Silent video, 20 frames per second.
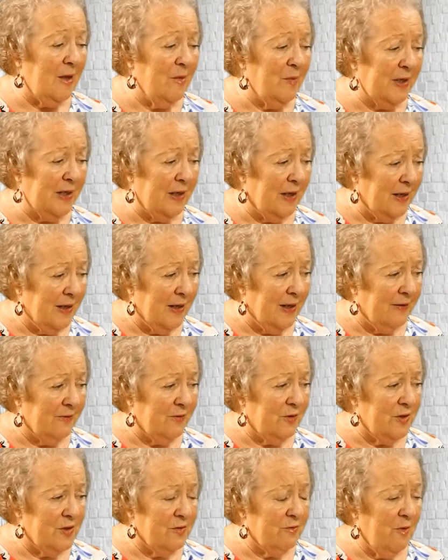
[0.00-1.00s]
But I've
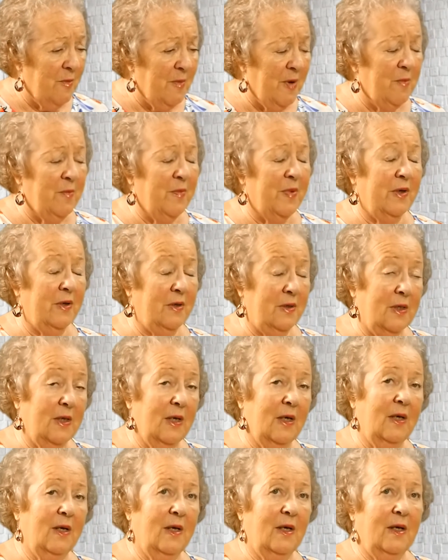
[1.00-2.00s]
just remembered,
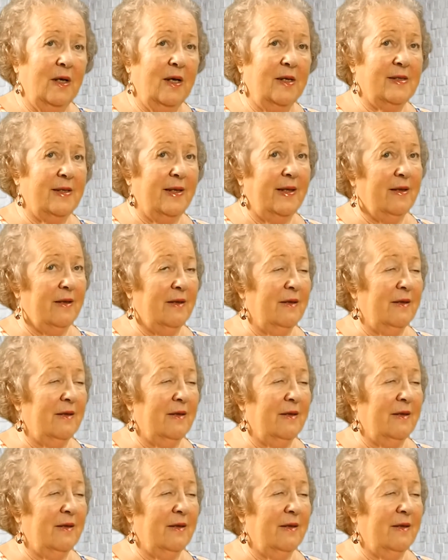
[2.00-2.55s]
as it